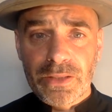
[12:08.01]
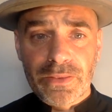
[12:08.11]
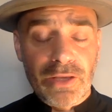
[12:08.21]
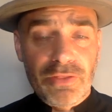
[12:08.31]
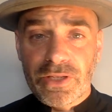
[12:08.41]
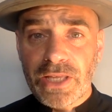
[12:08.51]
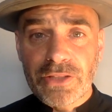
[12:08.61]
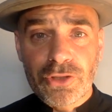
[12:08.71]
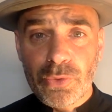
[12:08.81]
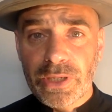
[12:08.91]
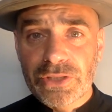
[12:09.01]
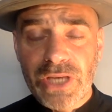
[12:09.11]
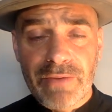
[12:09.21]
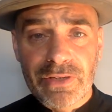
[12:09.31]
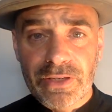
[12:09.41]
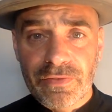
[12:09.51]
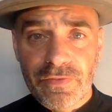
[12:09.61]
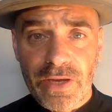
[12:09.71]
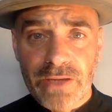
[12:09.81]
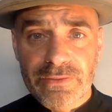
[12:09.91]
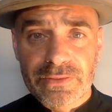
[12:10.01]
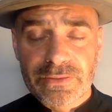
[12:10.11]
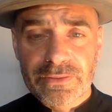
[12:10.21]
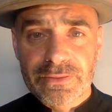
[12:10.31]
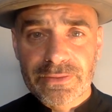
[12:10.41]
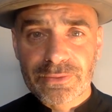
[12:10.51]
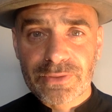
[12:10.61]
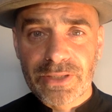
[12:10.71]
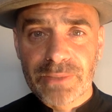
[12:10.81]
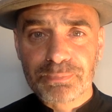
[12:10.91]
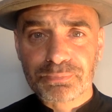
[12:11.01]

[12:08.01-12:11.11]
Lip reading: Nothing they're doing is having an effect. Okay?